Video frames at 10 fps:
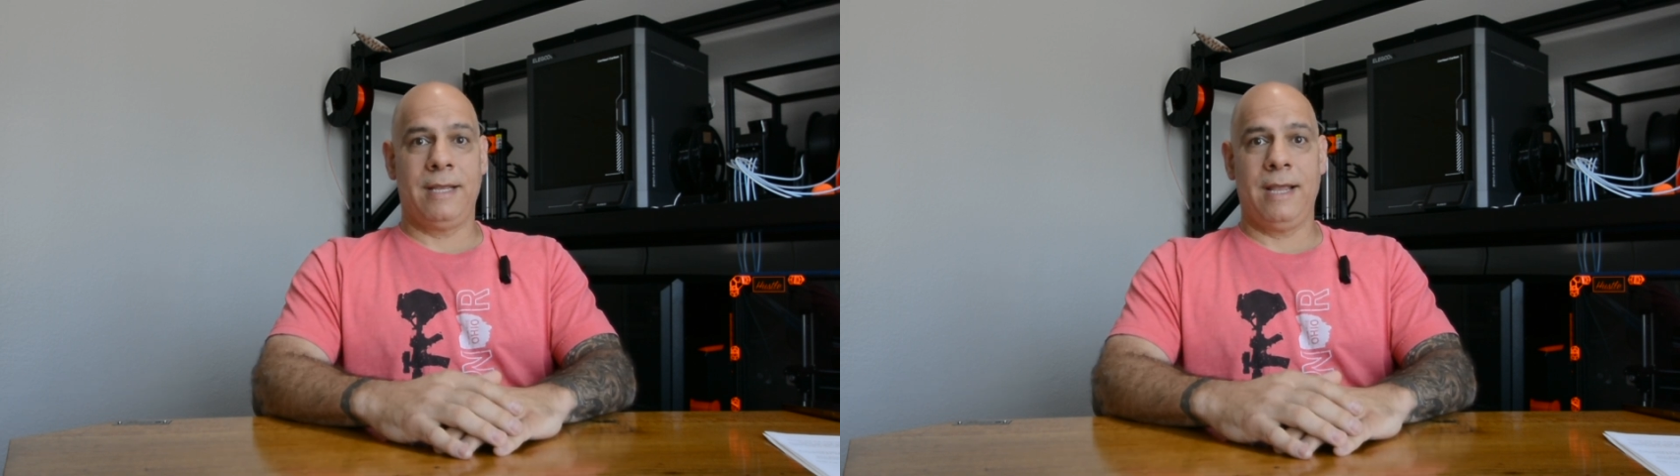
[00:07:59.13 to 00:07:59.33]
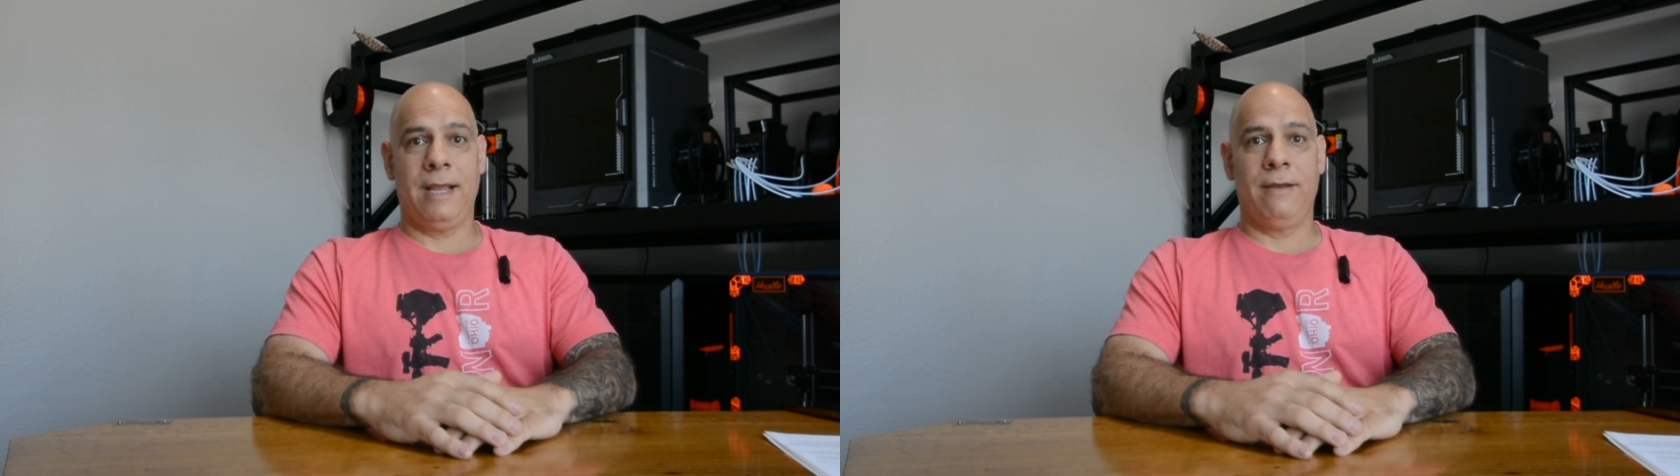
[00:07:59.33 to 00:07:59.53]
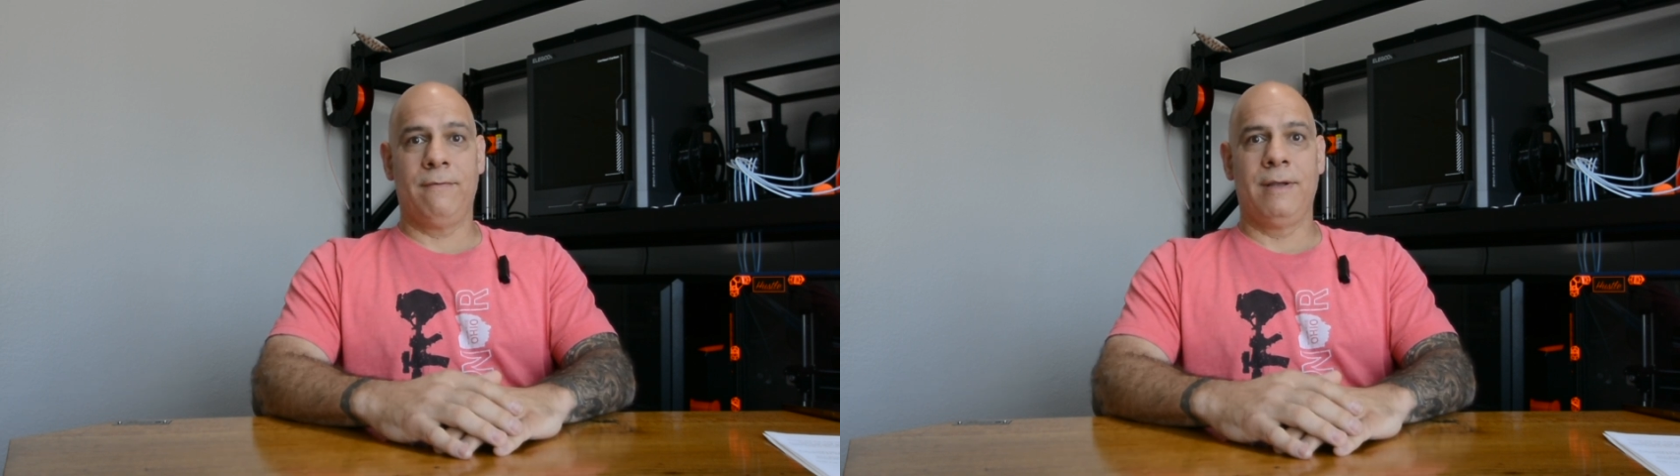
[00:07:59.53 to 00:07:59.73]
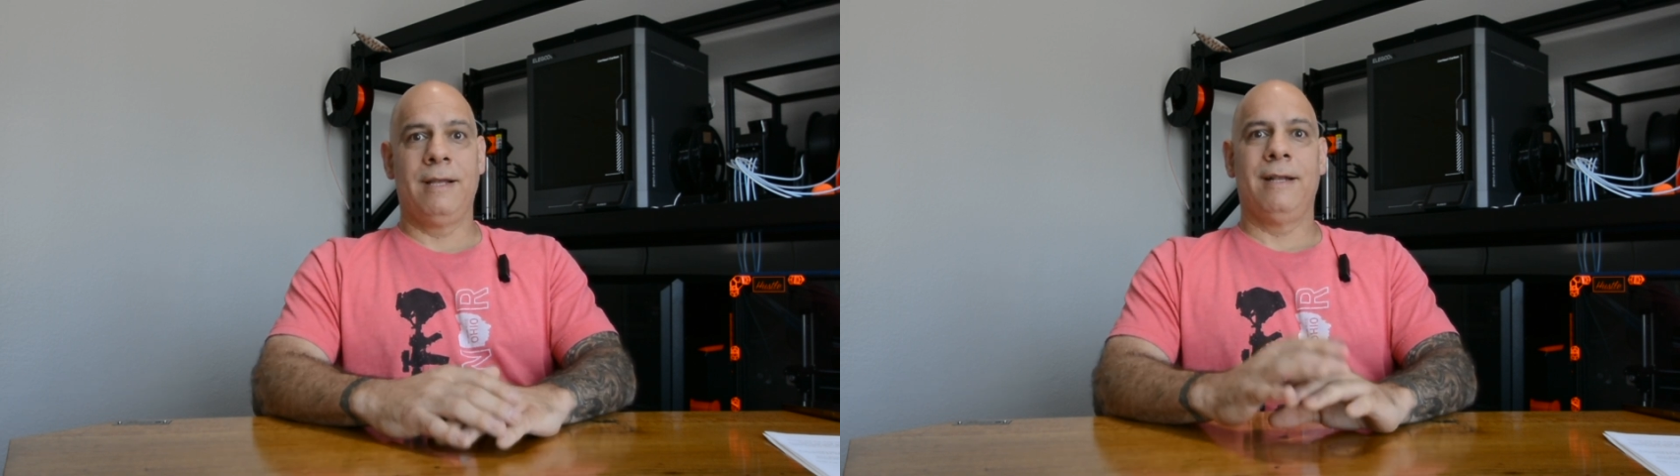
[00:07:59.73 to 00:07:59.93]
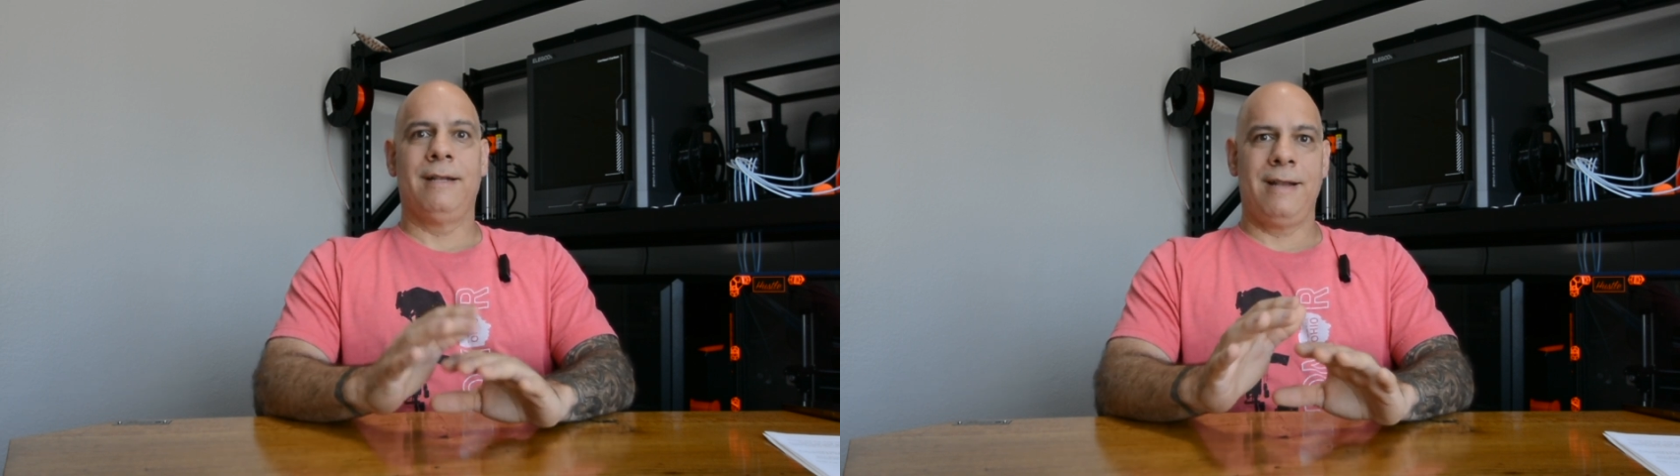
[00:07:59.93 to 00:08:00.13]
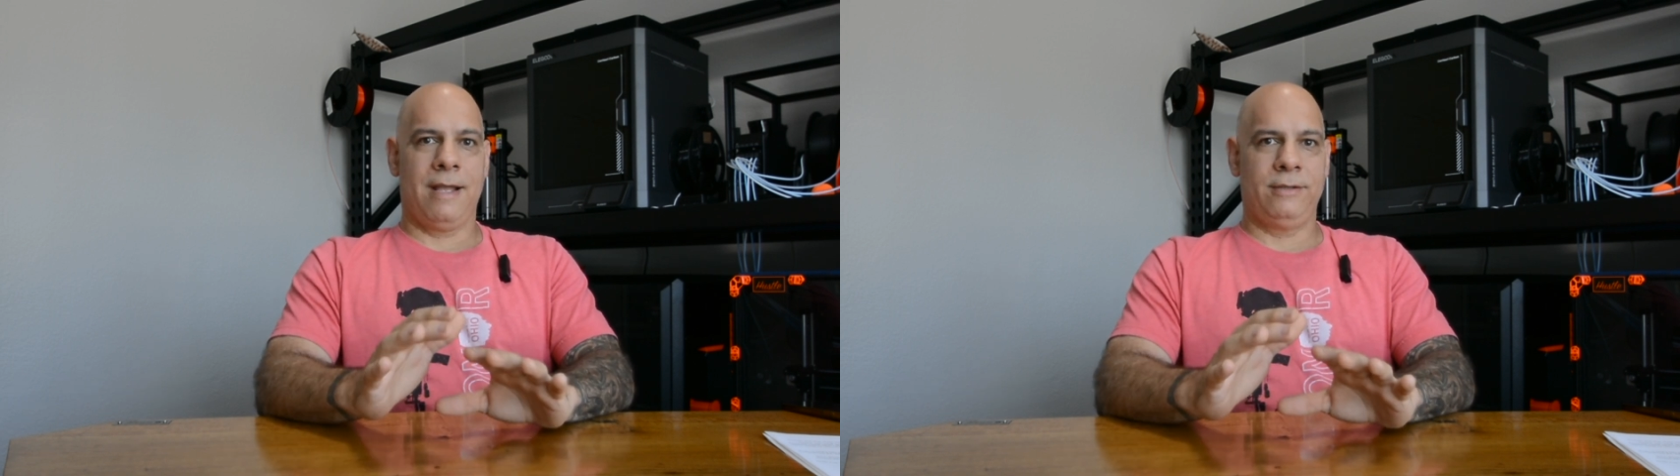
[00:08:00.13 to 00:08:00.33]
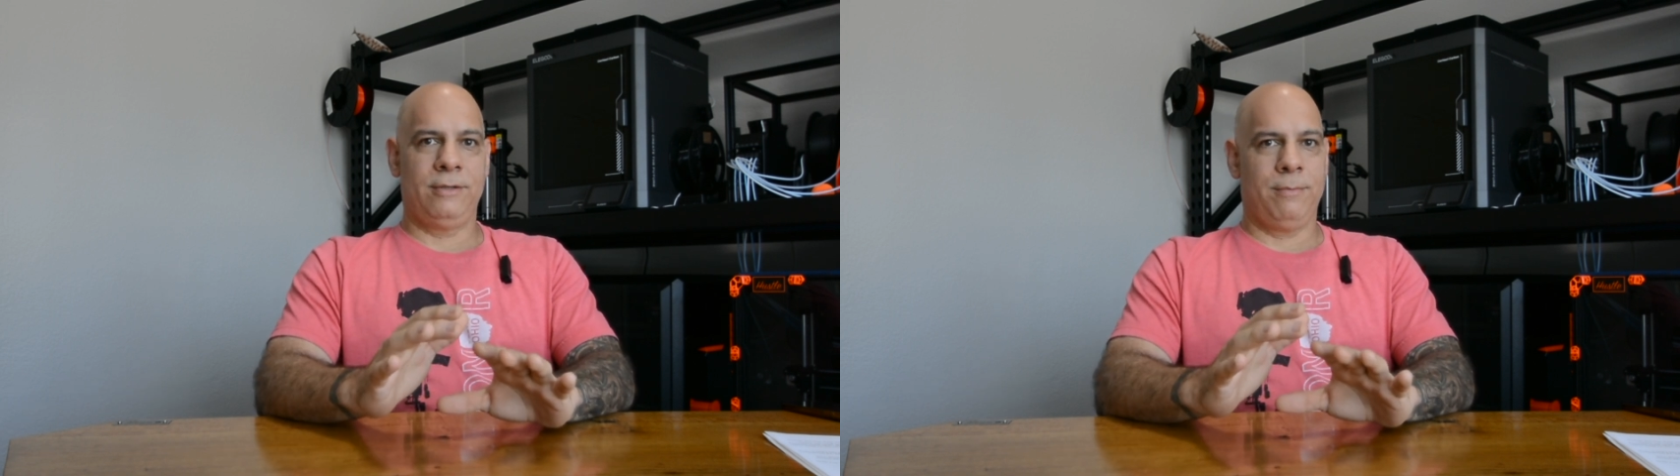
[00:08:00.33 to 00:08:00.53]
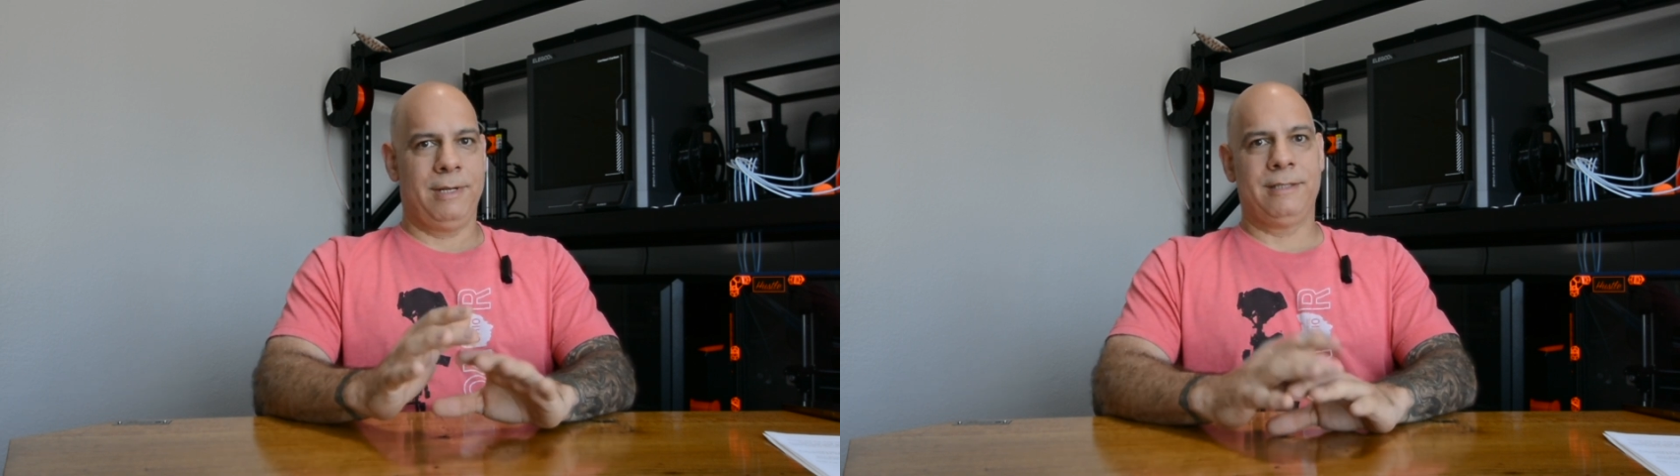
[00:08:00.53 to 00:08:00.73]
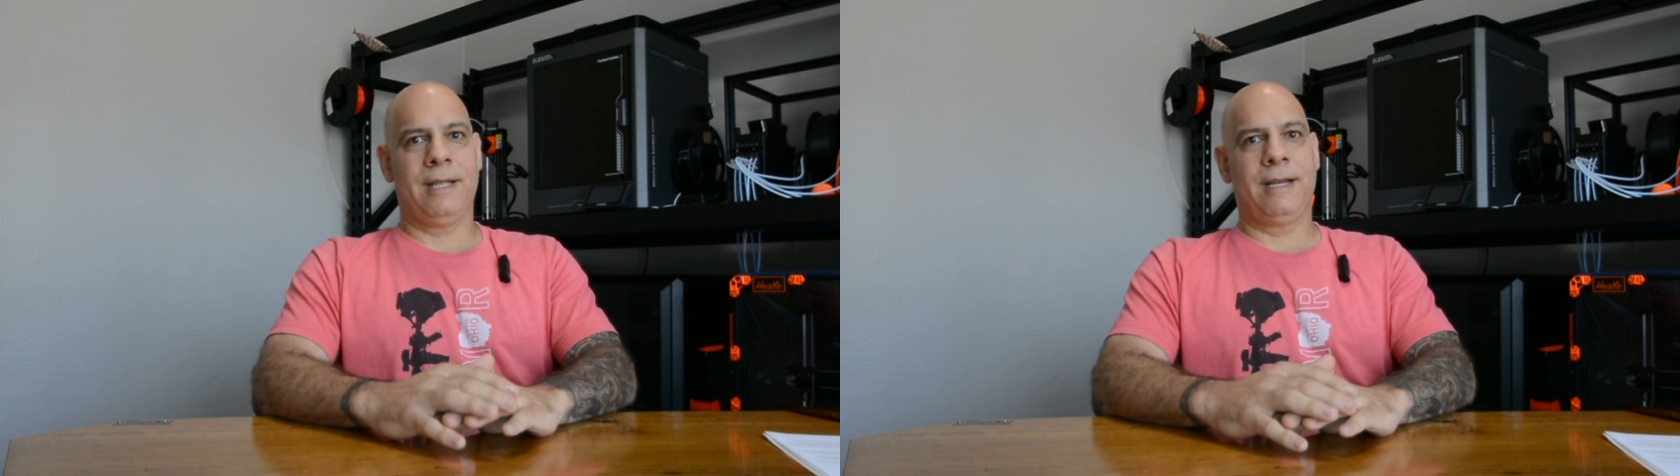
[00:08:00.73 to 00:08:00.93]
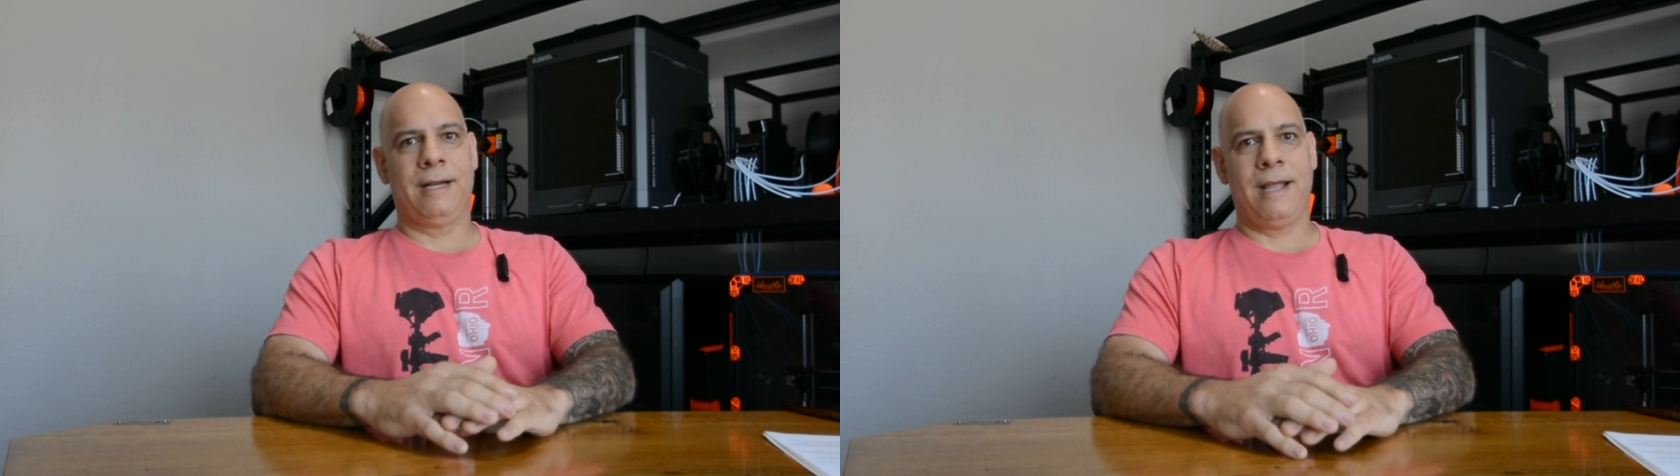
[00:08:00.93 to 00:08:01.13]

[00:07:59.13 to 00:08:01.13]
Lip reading: cave, not so much like an